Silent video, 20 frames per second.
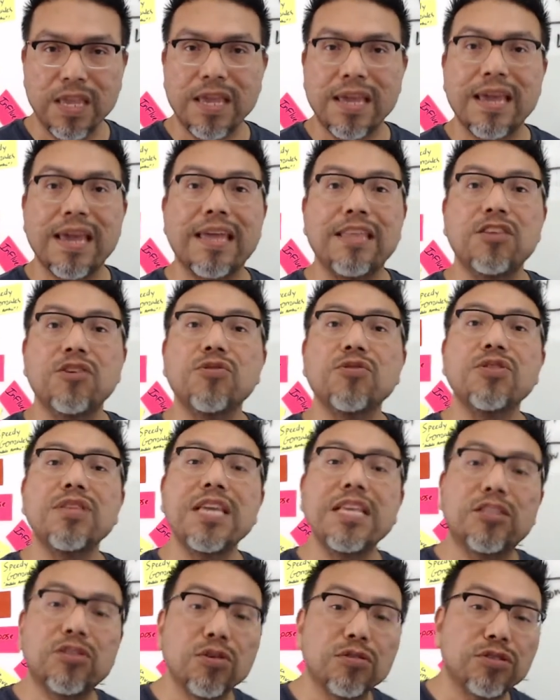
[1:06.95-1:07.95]
And you
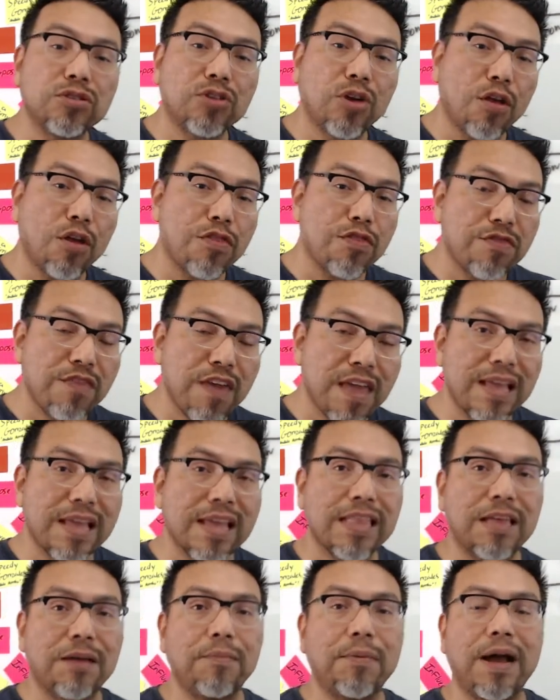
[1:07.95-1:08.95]
need to start
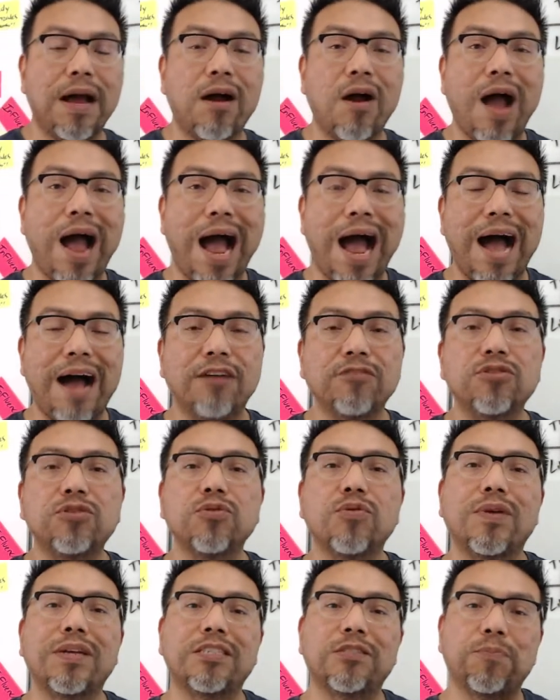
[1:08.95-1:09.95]
thinking about how
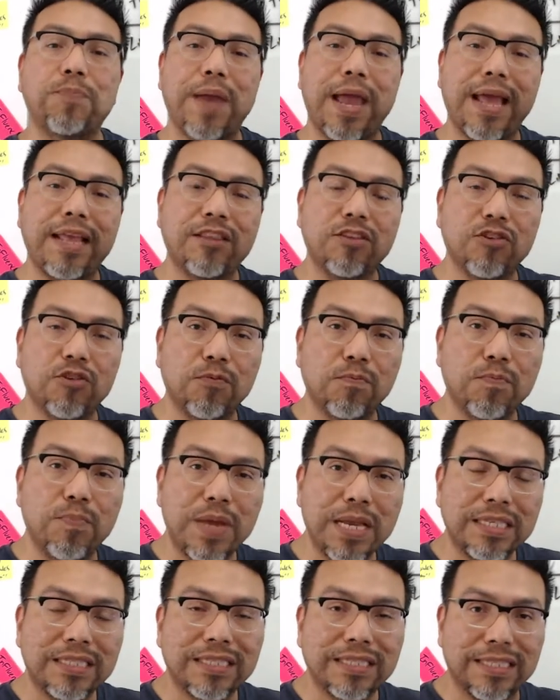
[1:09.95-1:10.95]
to expand your
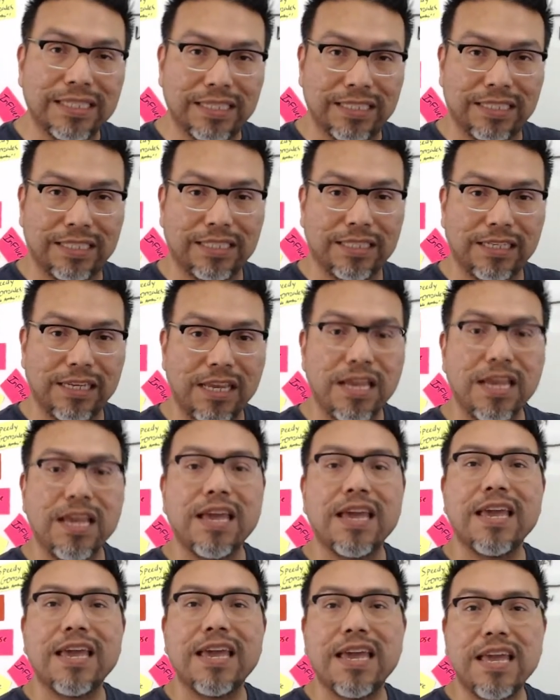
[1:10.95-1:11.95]
business
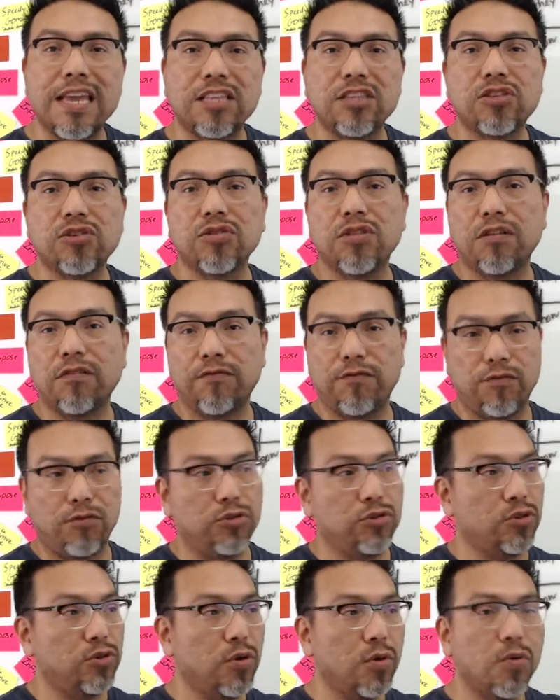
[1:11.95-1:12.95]
into the
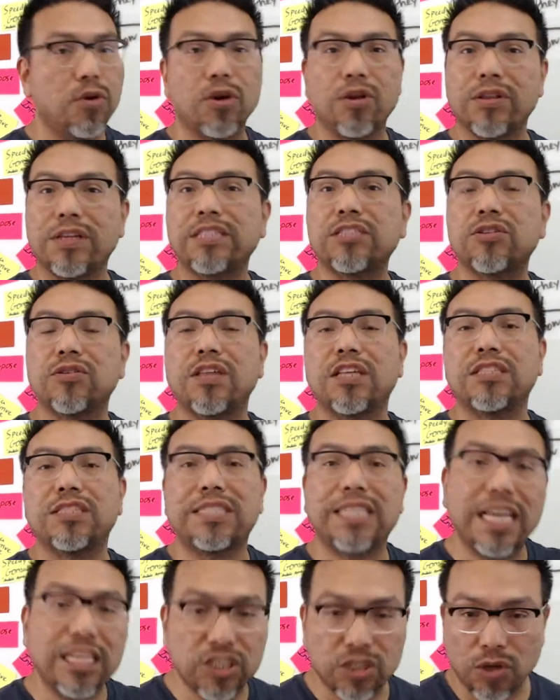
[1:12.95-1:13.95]
virtual world, into the
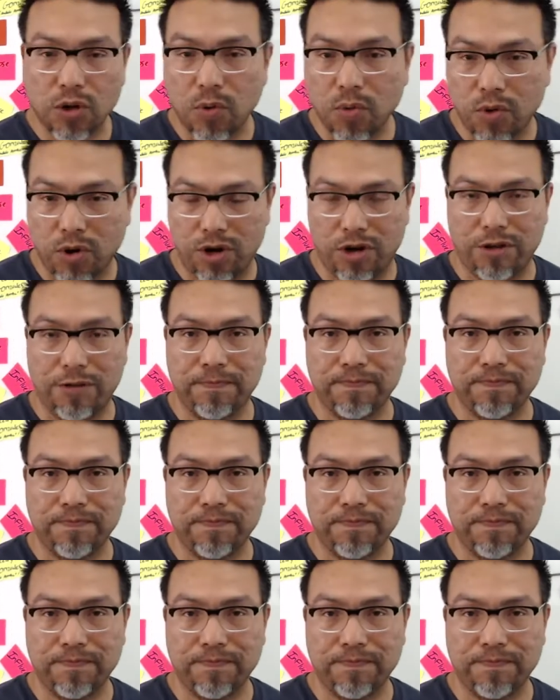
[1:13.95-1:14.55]
digital world.